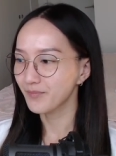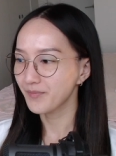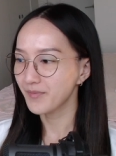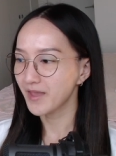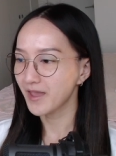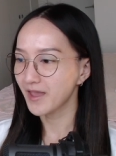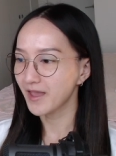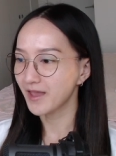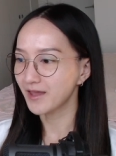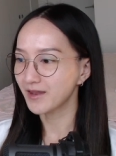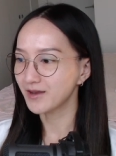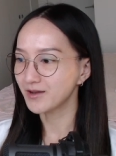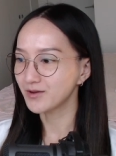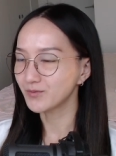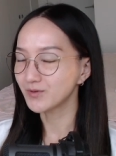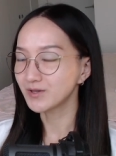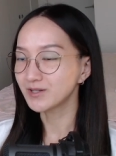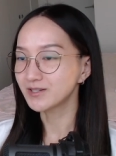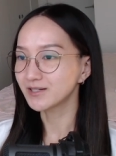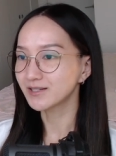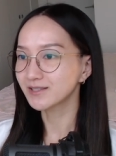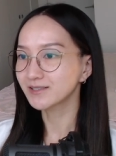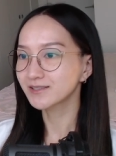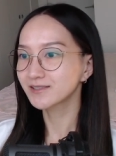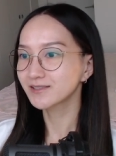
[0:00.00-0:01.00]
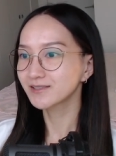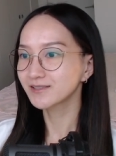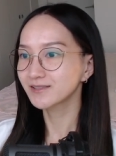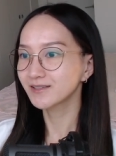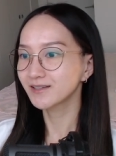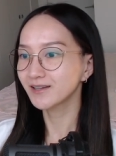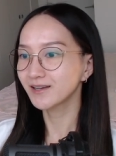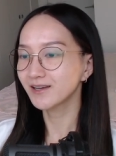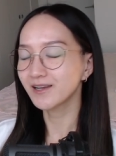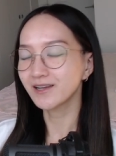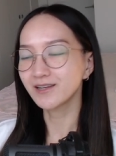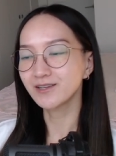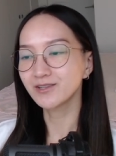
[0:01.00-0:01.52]
and we just
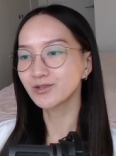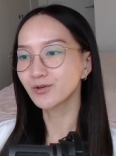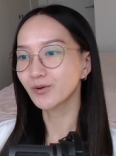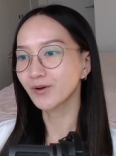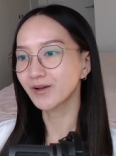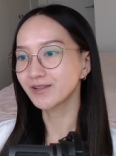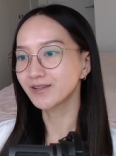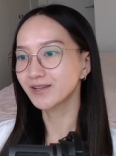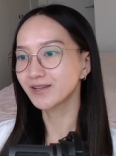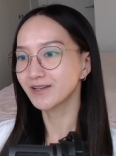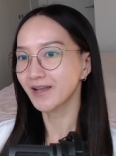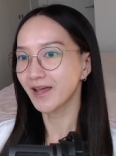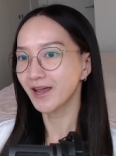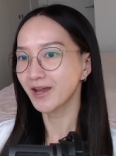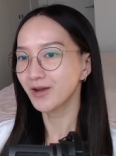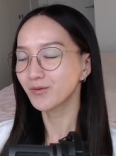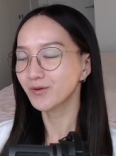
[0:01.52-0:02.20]
enjoyed the night